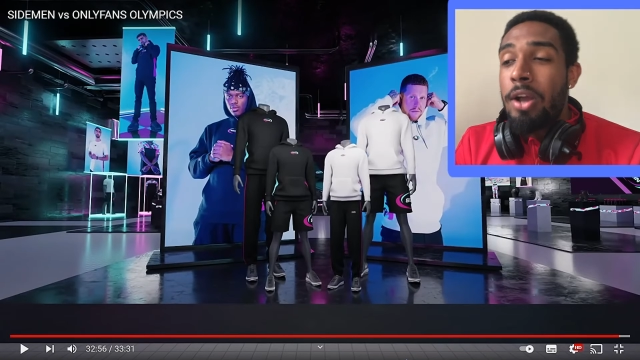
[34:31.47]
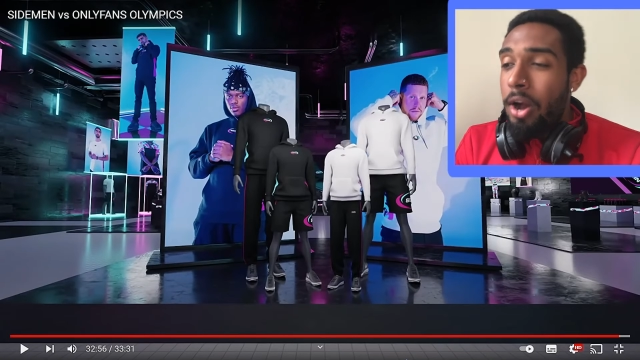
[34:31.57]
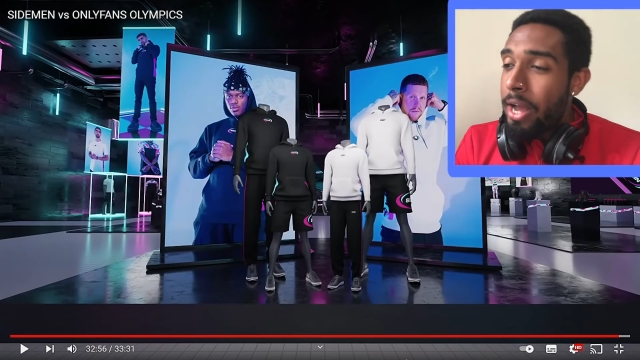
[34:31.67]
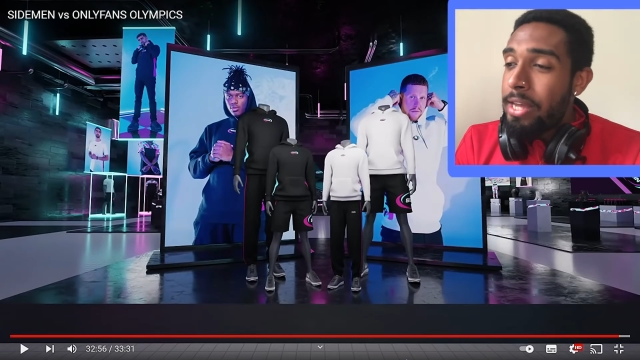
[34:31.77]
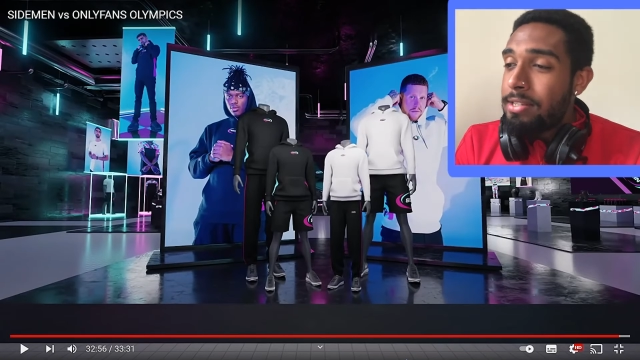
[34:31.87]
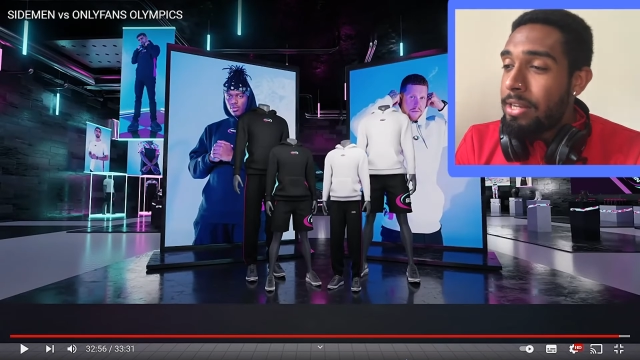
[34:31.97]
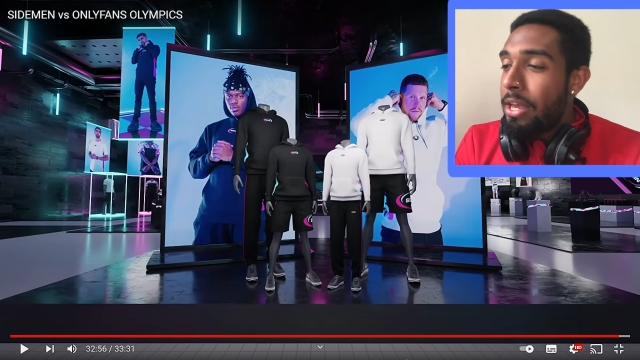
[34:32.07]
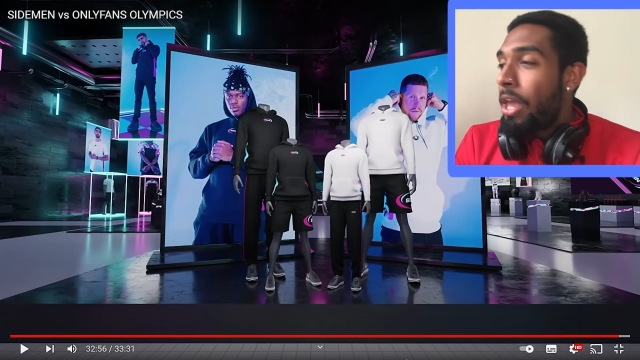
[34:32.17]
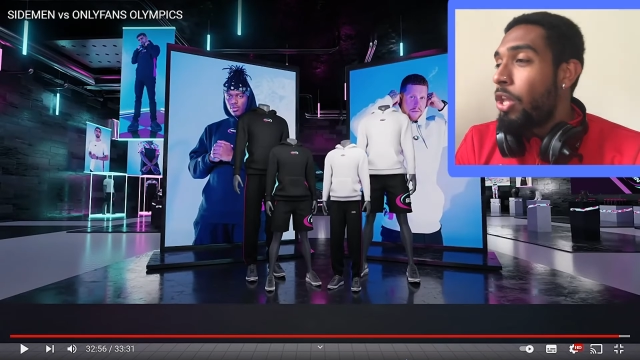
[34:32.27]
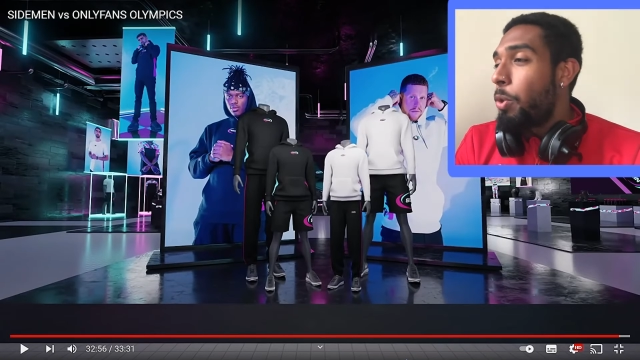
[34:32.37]
Guys,
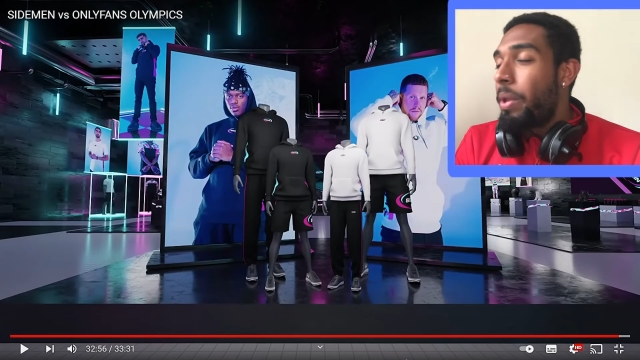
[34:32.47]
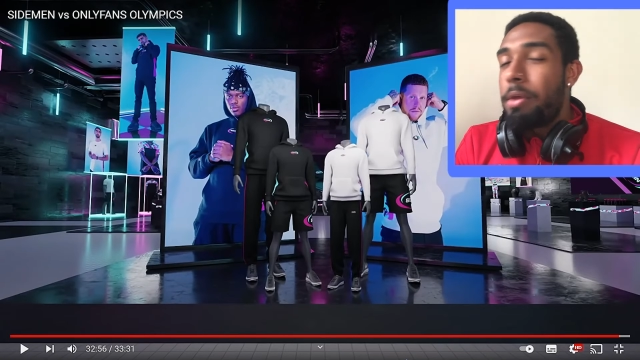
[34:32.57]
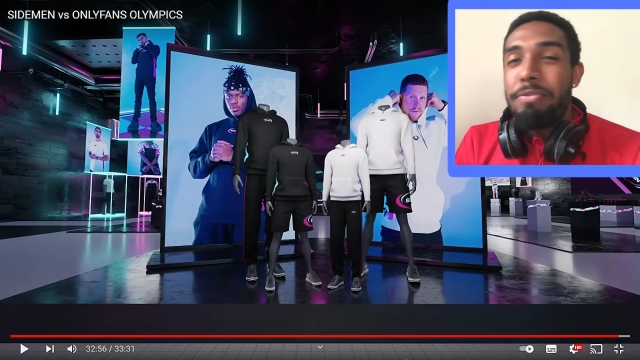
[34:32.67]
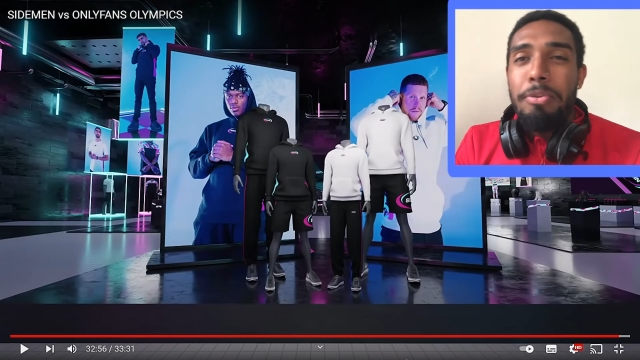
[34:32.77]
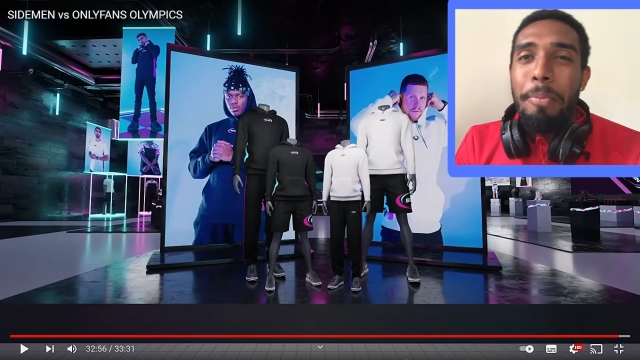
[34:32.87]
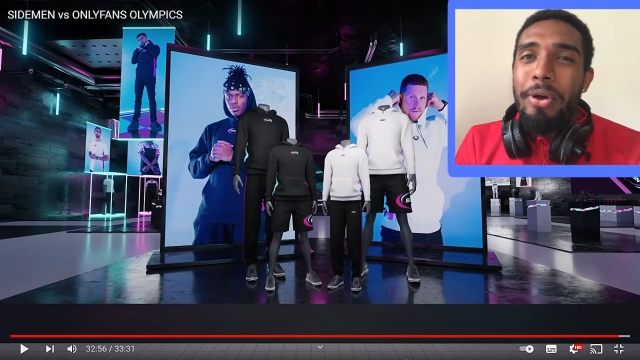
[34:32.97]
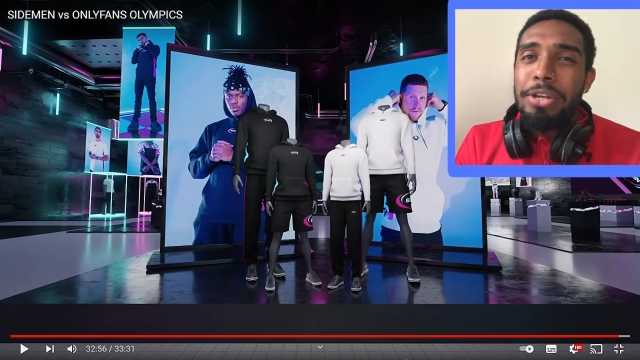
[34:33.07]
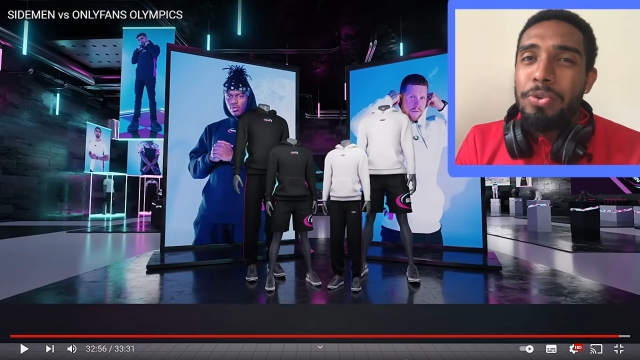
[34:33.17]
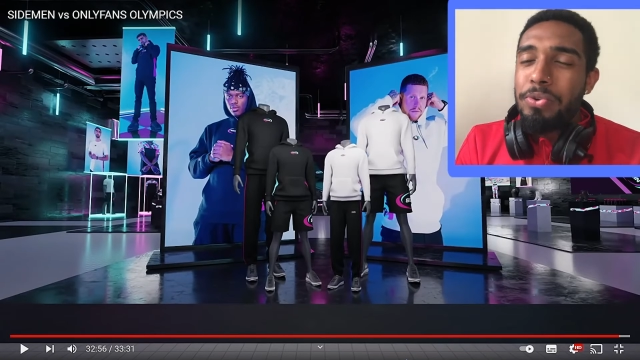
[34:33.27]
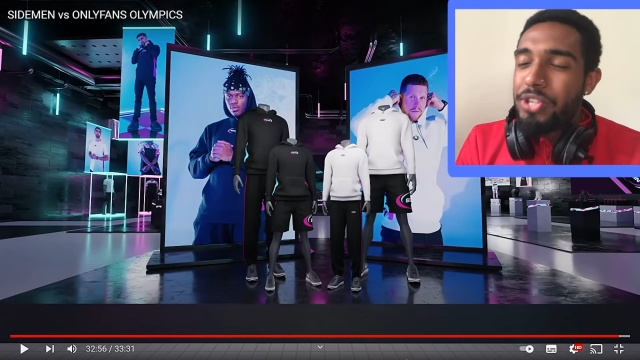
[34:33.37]
you're here with your
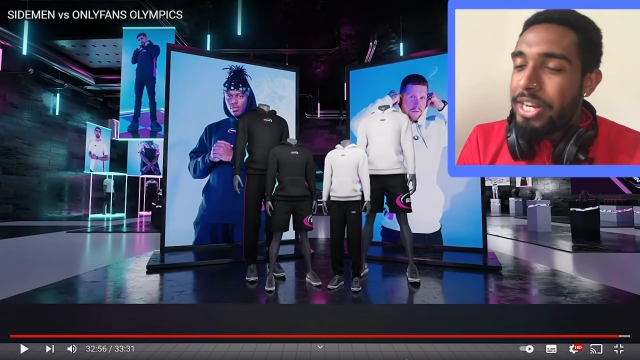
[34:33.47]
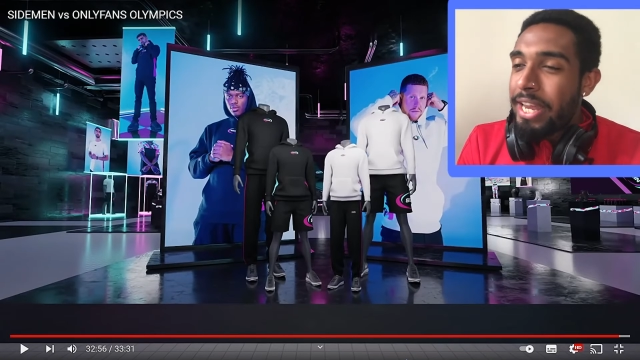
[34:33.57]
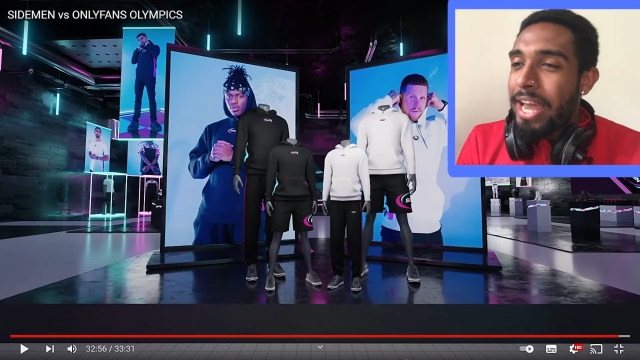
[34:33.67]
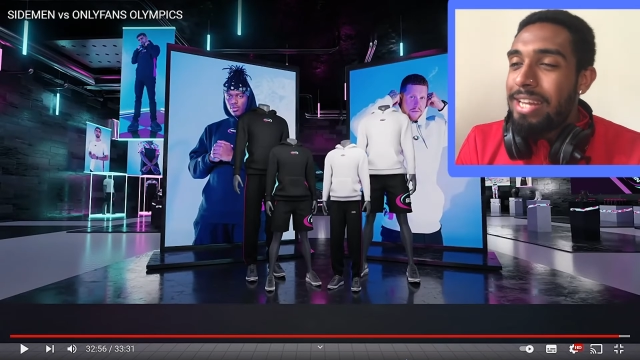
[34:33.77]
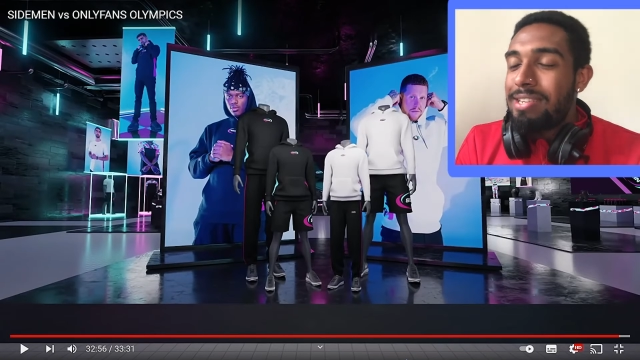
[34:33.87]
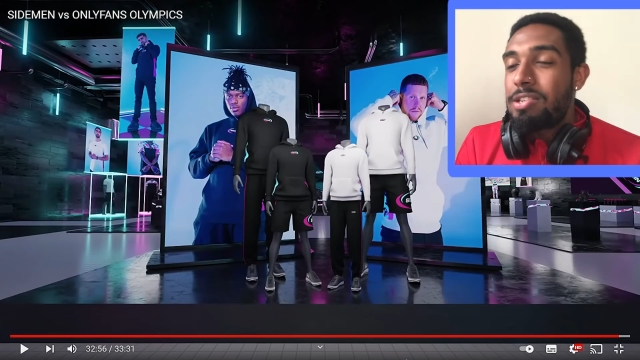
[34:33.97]
boy, JordanGK.